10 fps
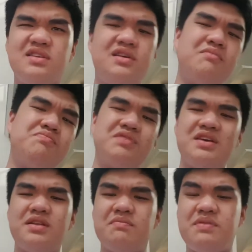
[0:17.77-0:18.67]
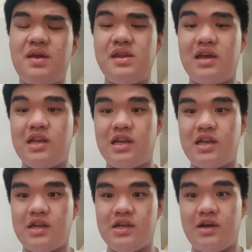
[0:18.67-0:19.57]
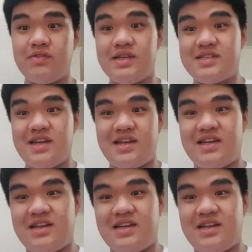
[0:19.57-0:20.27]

complete opinion of this thing.